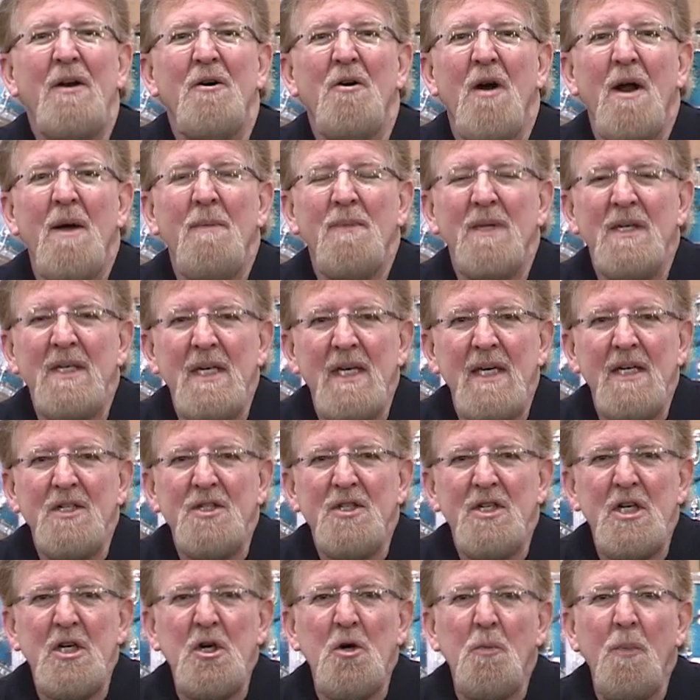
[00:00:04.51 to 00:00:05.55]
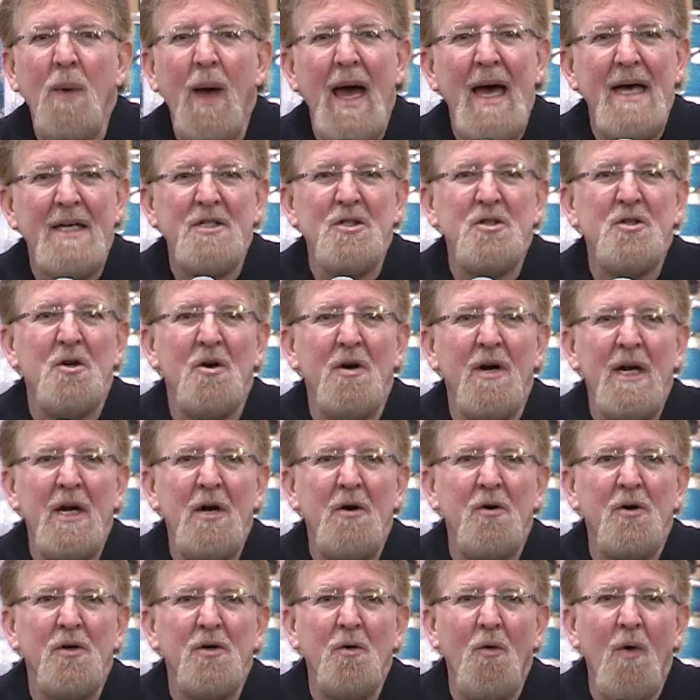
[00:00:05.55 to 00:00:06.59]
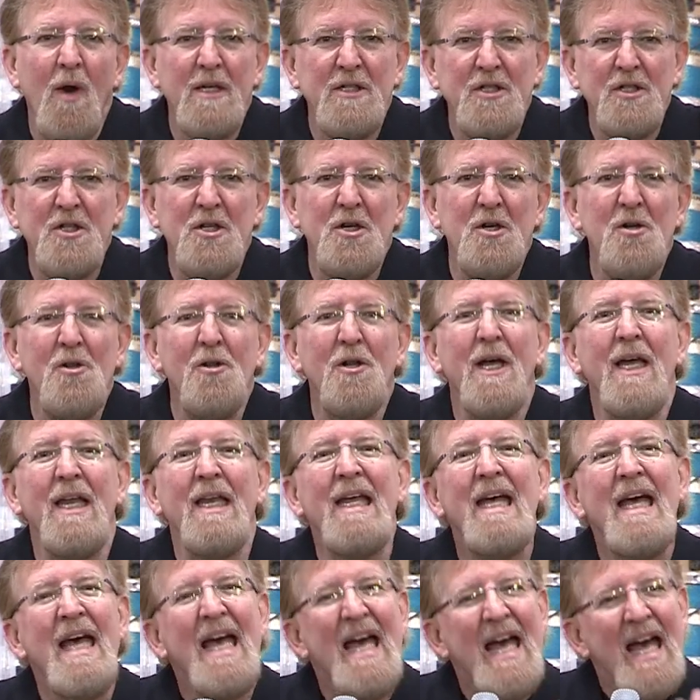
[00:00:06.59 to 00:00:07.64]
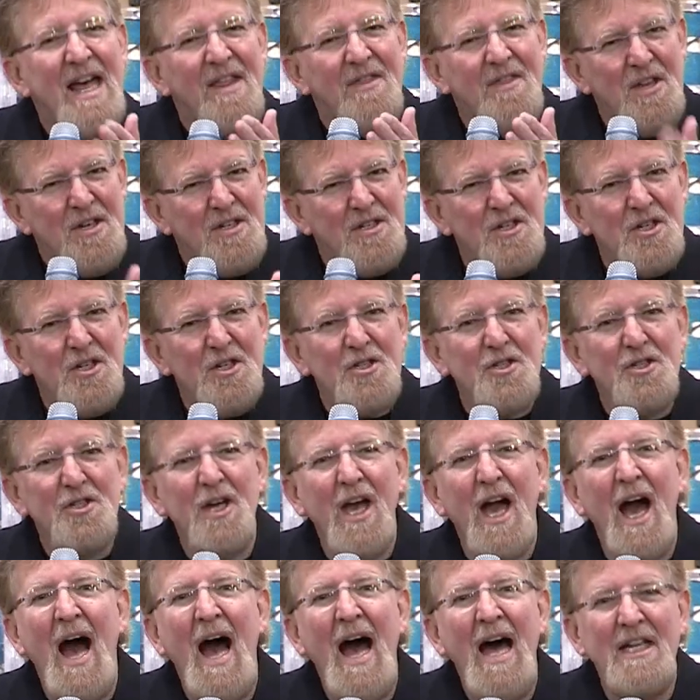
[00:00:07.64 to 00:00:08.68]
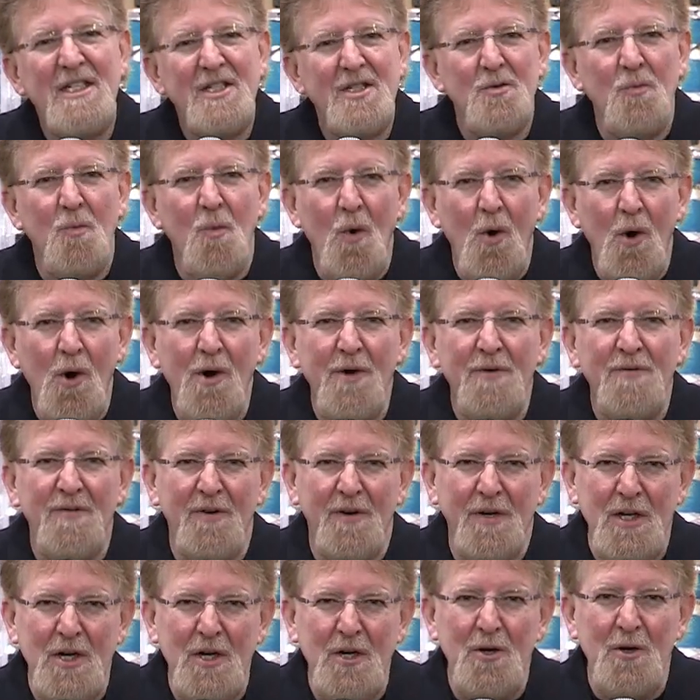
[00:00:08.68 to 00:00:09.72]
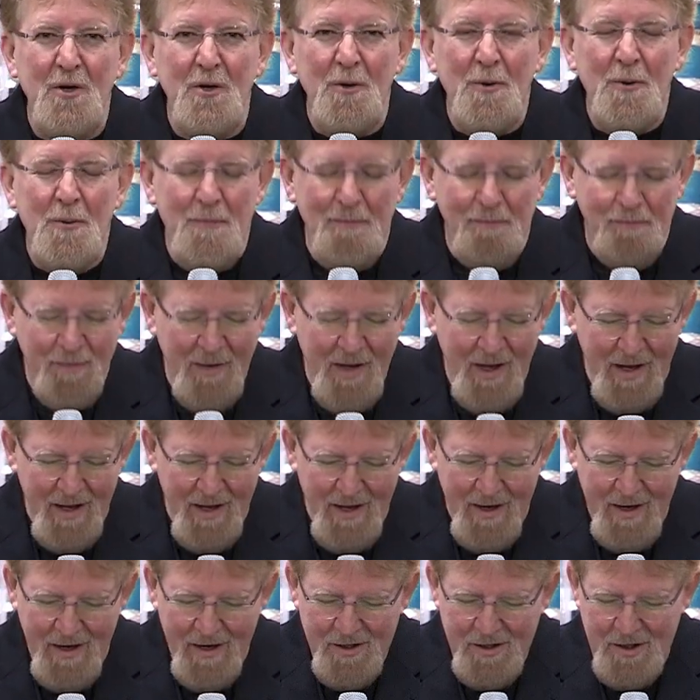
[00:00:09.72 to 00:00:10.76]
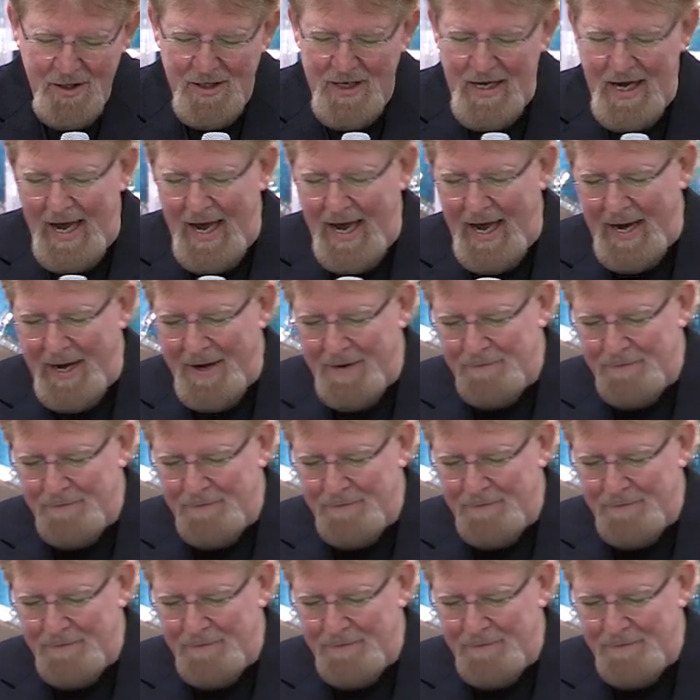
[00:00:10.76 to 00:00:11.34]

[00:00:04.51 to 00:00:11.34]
I'm the senior pastor here at Cresthill, and this is God's word for you today.